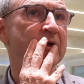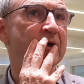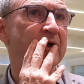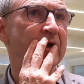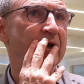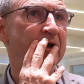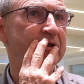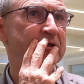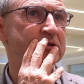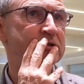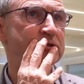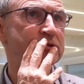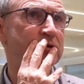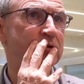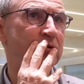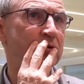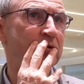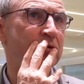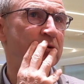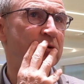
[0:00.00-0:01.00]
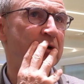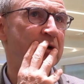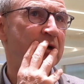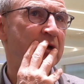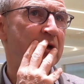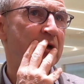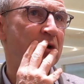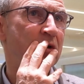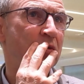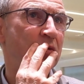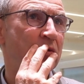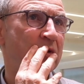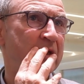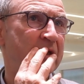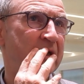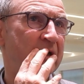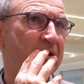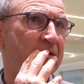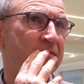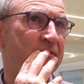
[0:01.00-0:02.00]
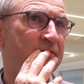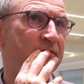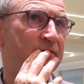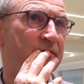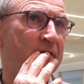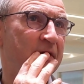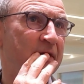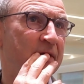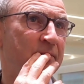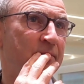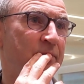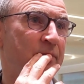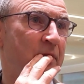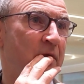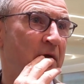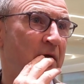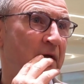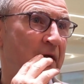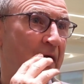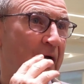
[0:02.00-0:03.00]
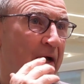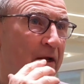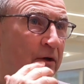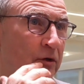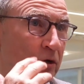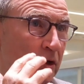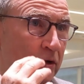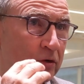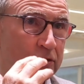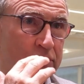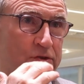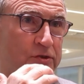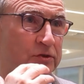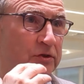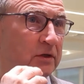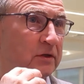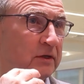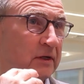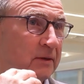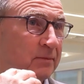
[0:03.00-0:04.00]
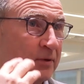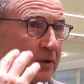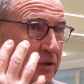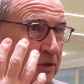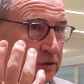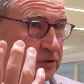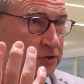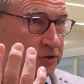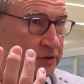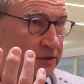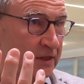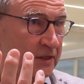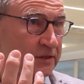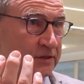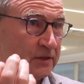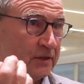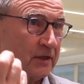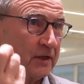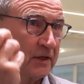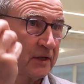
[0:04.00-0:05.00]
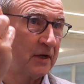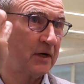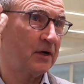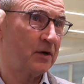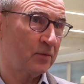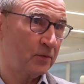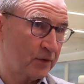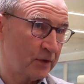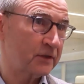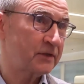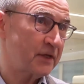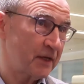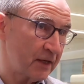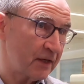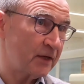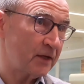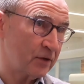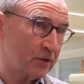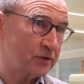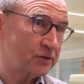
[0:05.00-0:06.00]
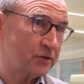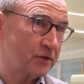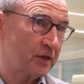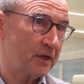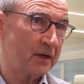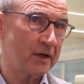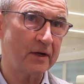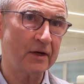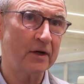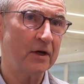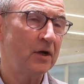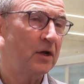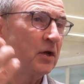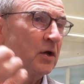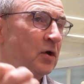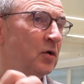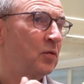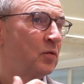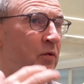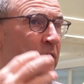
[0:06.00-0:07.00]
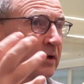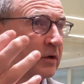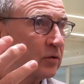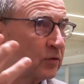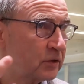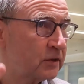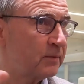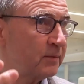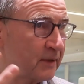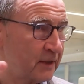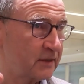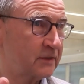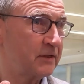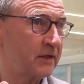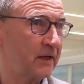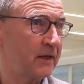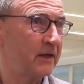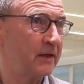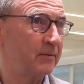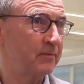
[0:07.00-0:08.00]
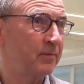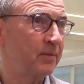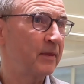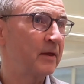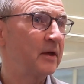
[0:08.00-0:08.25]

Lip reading: And so we have, and now suddenly, because she's in the car with and taking us there, we're going to be on time.